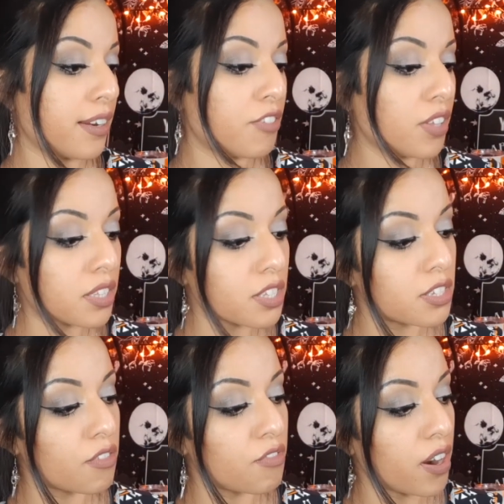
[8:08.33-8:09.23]
I feel like this
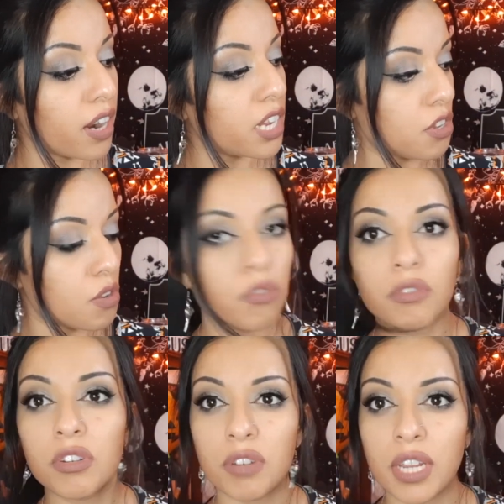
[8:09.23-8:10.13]
is a very
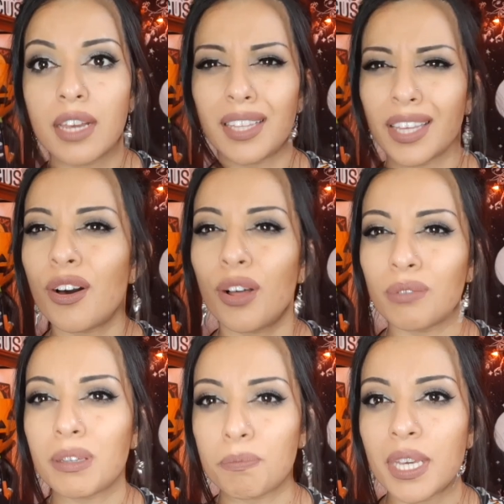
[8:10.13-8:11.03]
unique like
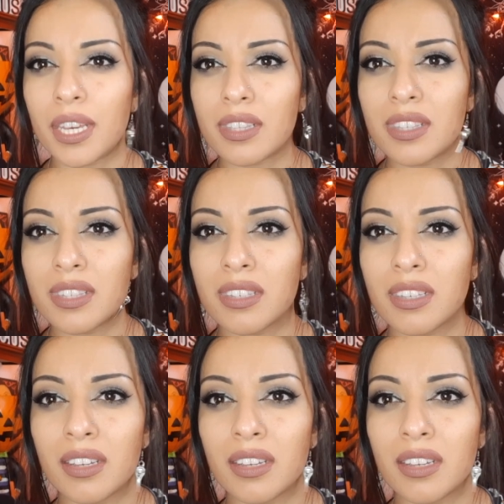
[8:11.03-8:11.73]
Halloween piece.